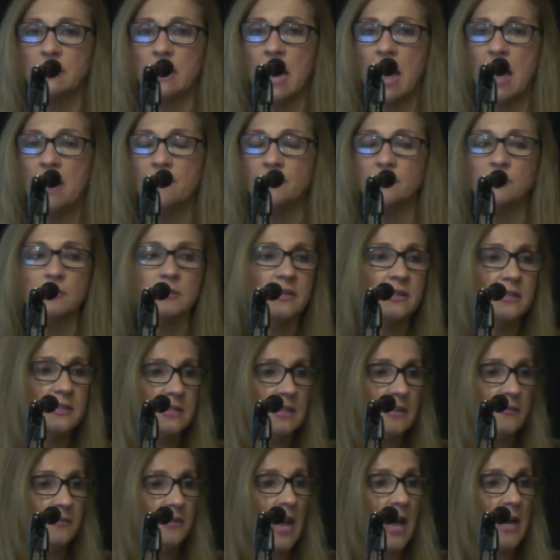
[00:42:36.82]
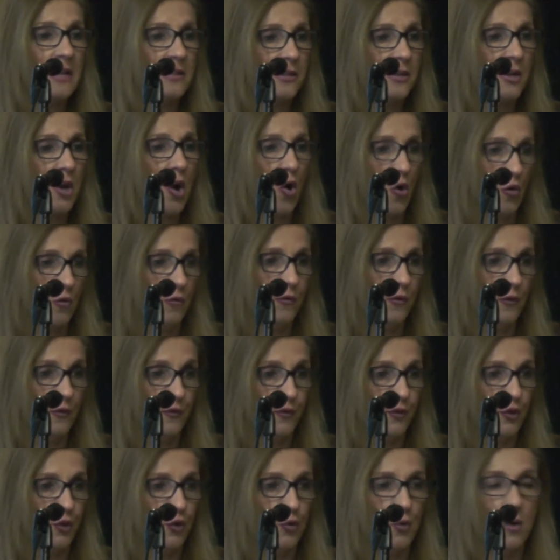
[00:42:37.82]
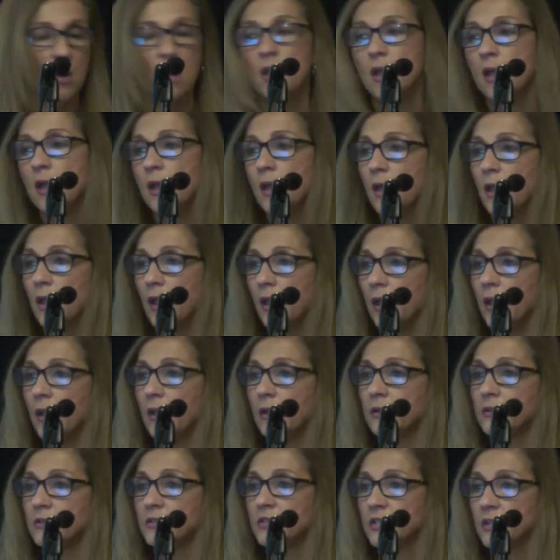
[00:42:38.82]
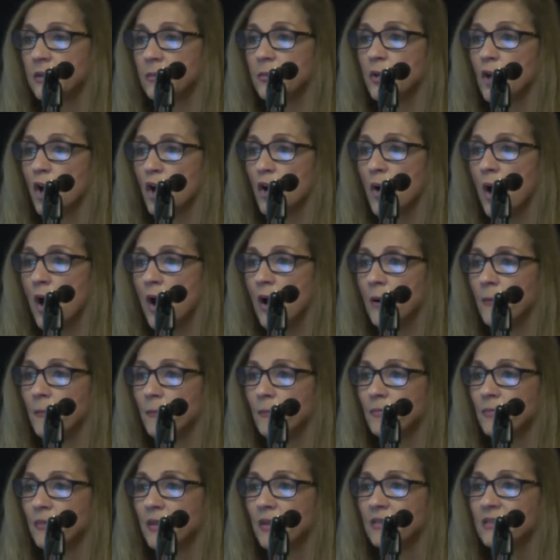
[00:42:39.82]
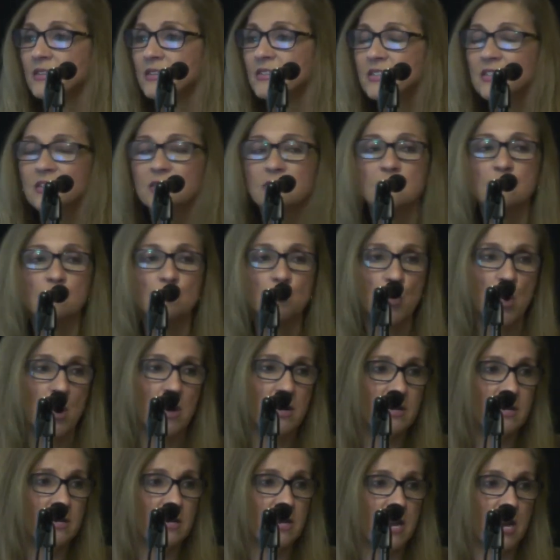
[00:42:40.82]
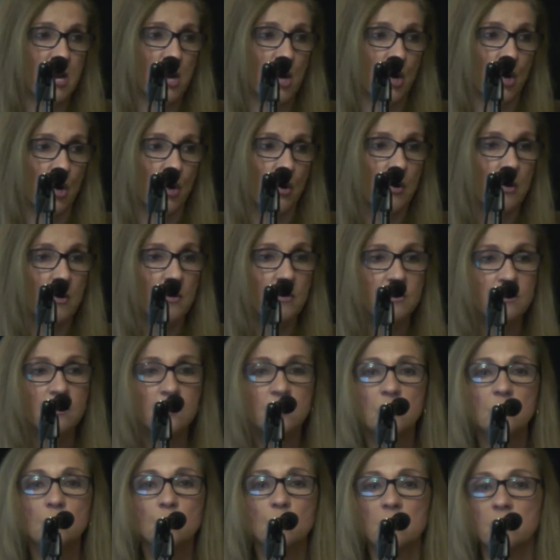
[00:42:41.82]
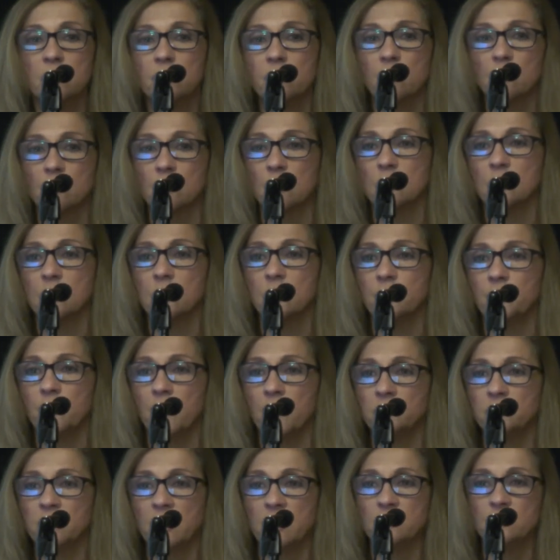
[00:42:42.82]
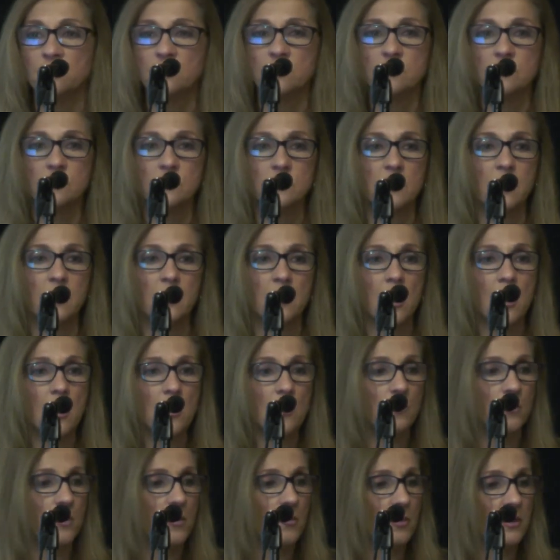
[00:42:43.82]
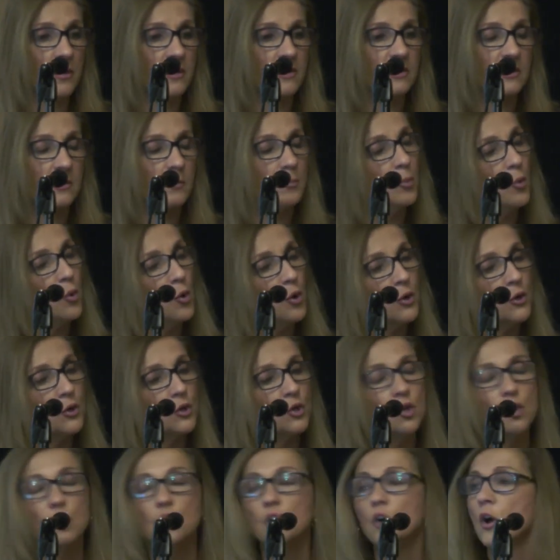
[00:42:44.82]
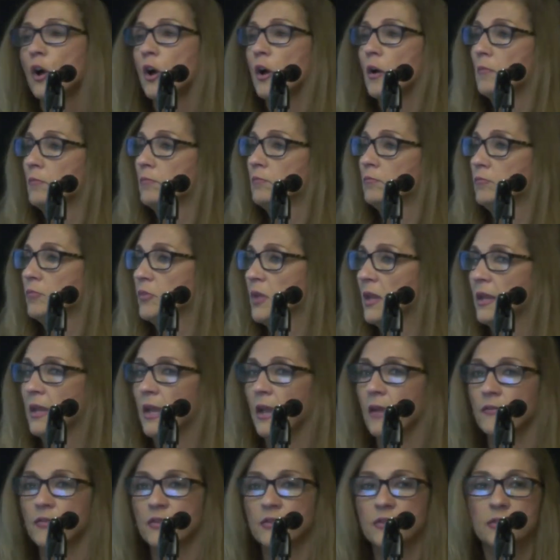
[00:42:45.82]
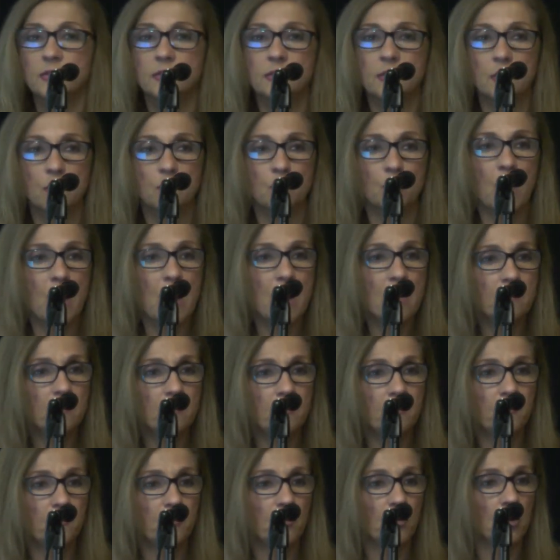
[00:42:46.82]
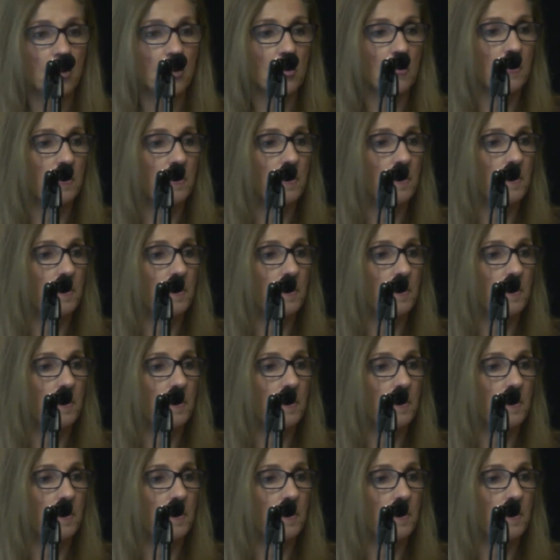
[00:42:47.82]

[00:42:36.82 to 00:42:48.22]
have at least have had the overview in TBRI. This is in 1 year. So then one of our local foundations was like, oh, we want to support you. They gave us a grant for